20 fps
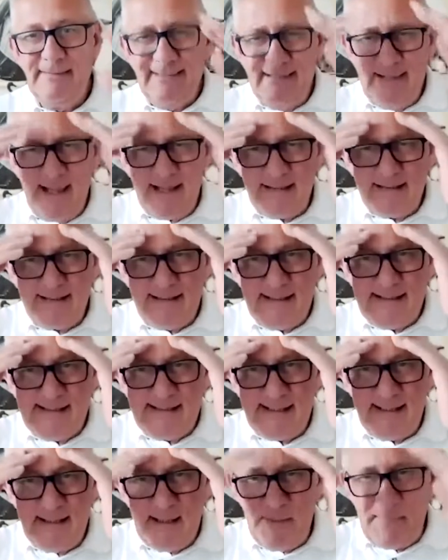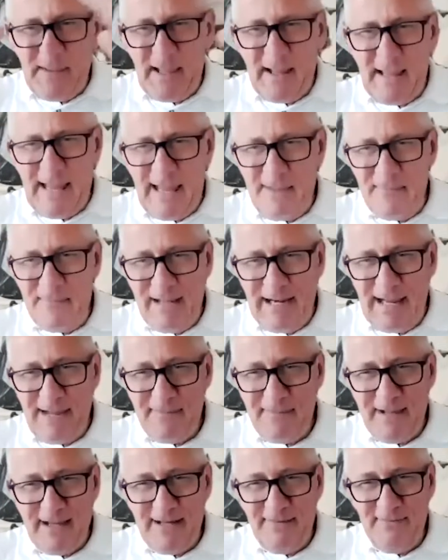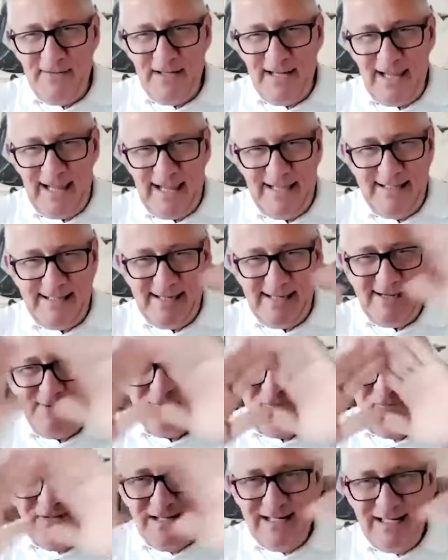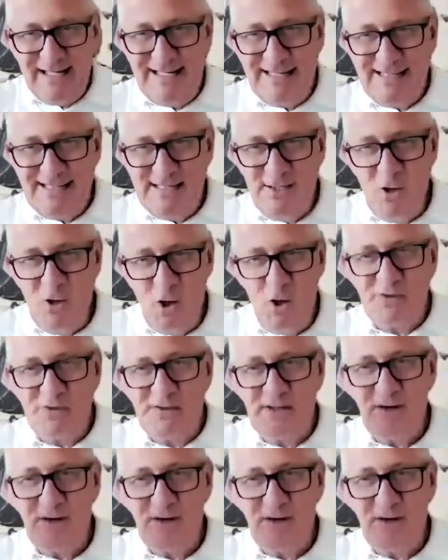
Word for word: Get this thing about MLM out of your head. It really is not